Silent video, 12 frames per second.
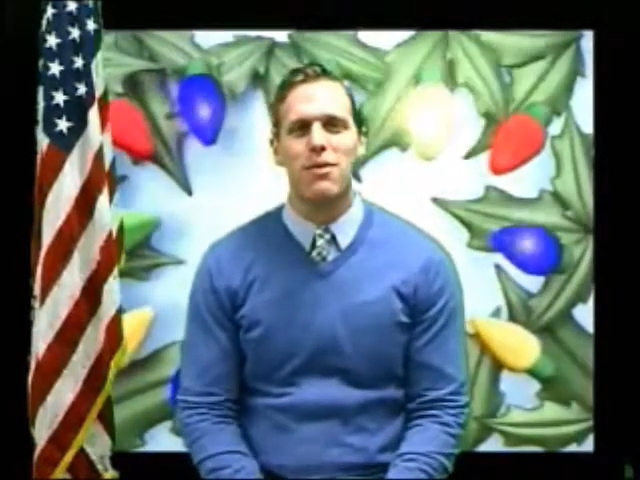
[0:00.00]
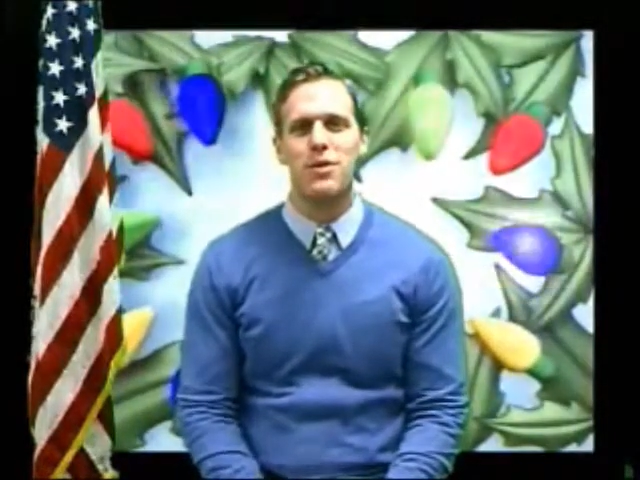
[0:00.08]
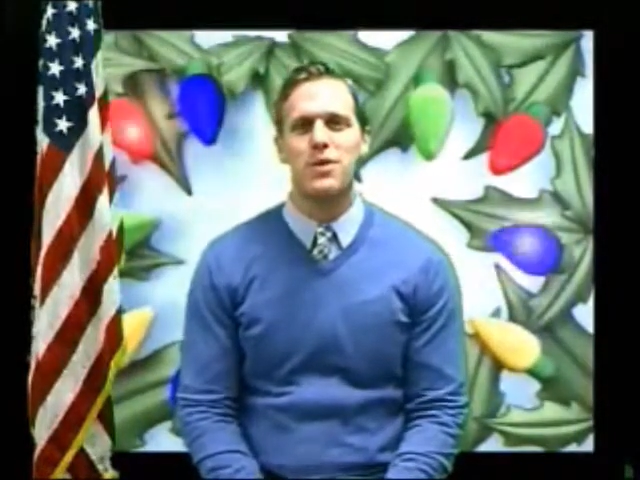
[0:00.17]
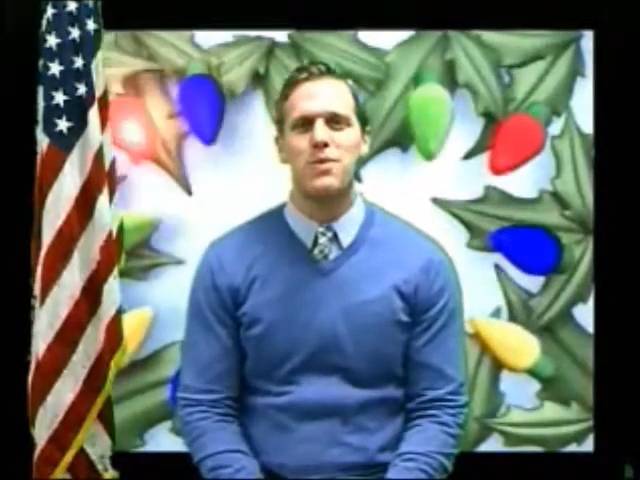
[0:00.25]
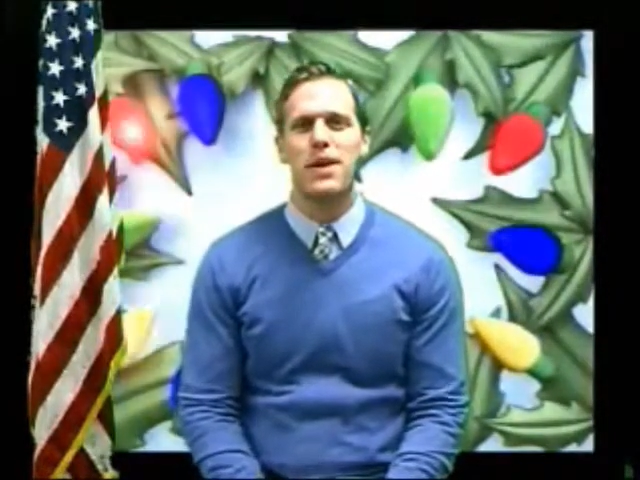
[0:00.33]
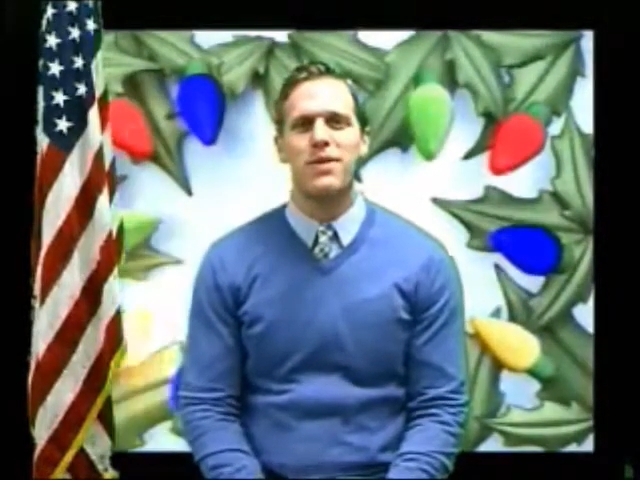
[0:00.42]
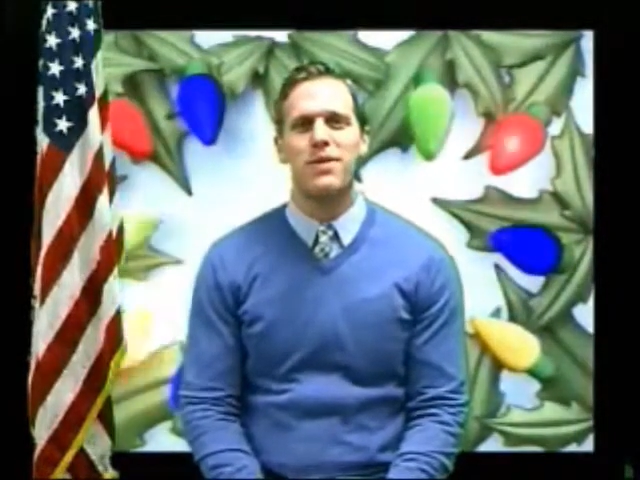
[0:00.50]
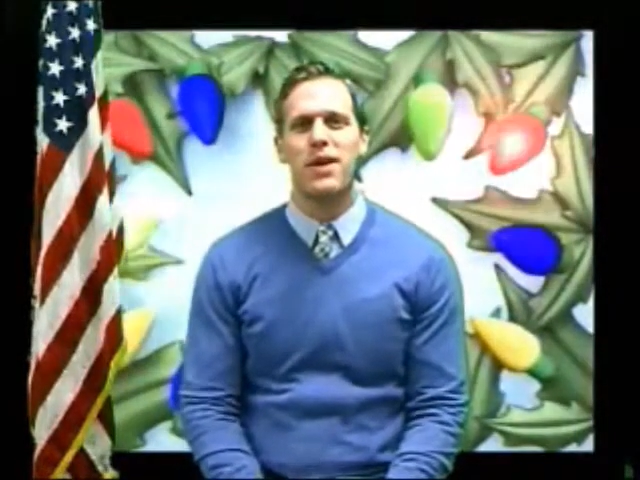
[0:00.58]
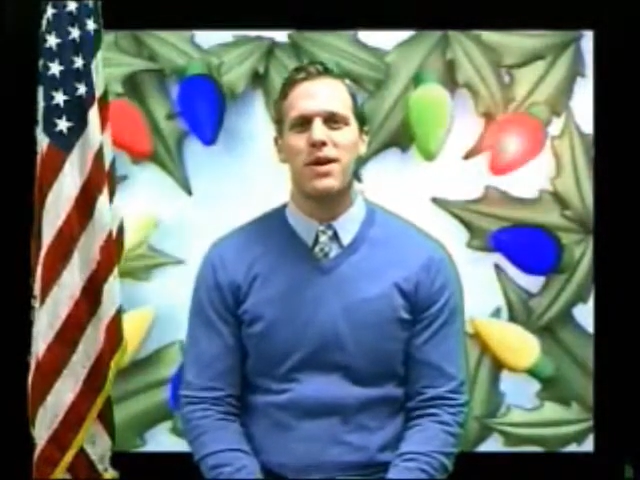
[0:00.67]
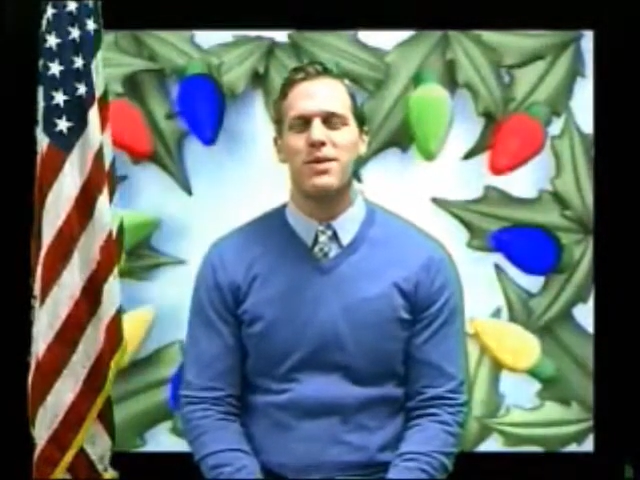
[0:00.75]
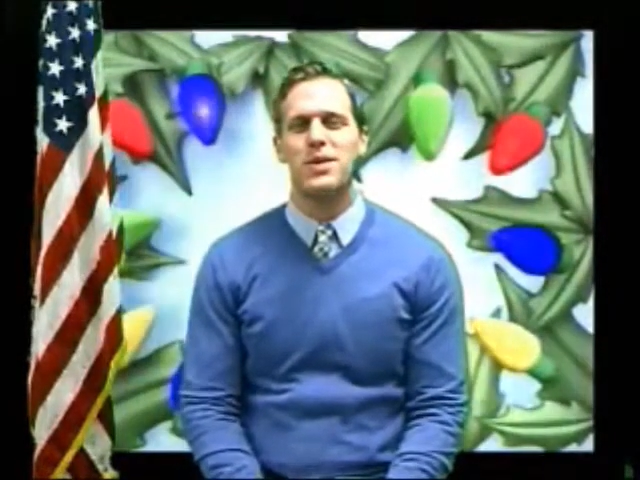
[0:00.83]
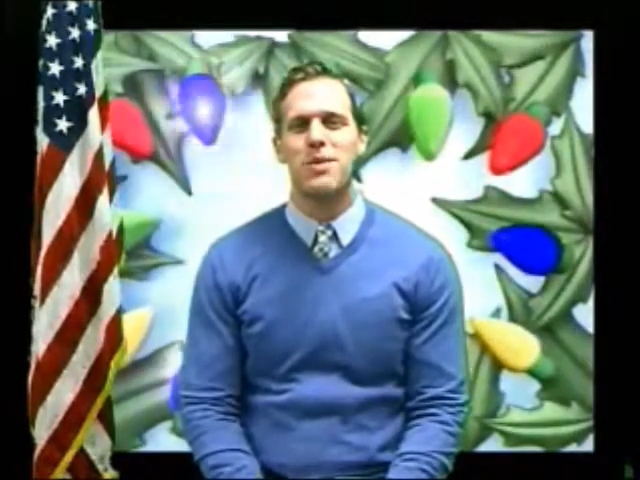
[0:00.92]
respectful,
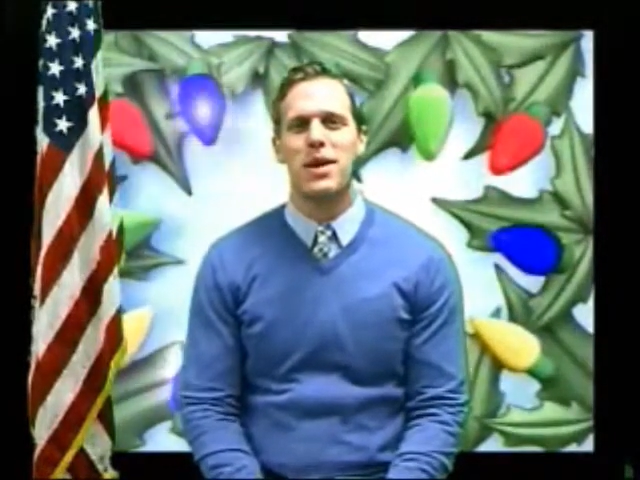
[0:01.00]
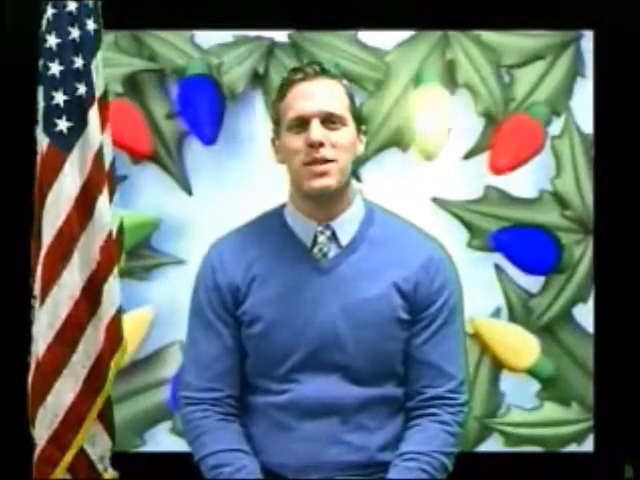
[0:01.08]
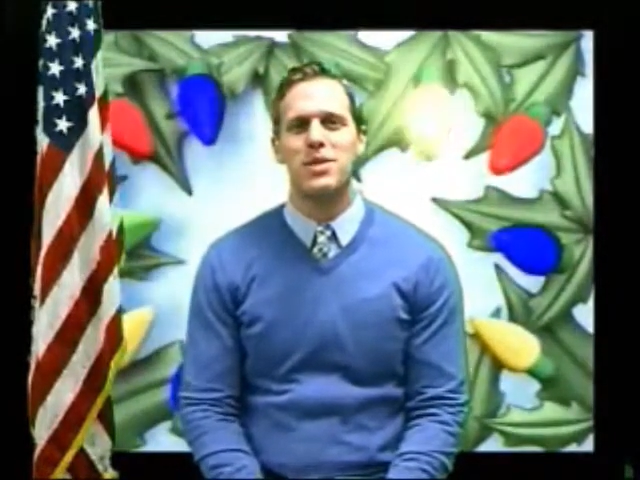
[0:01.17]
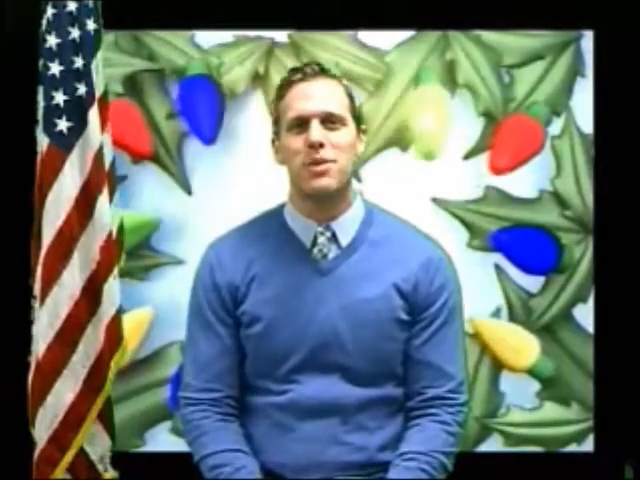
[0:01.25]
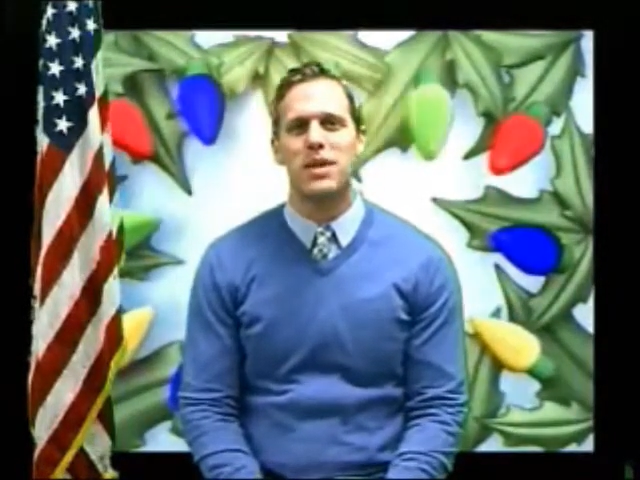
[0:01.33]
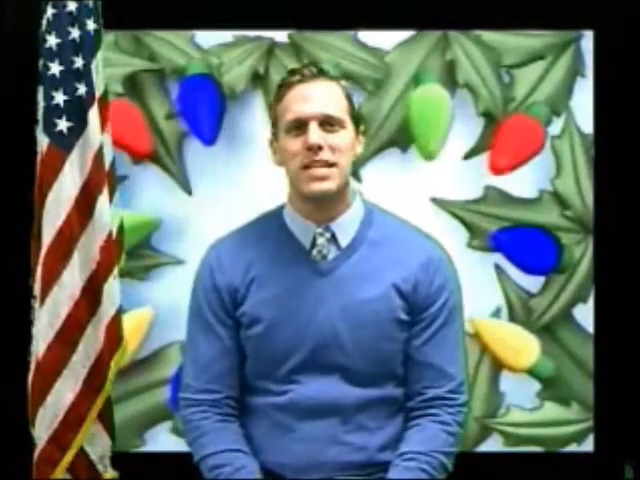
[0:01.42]
and responsible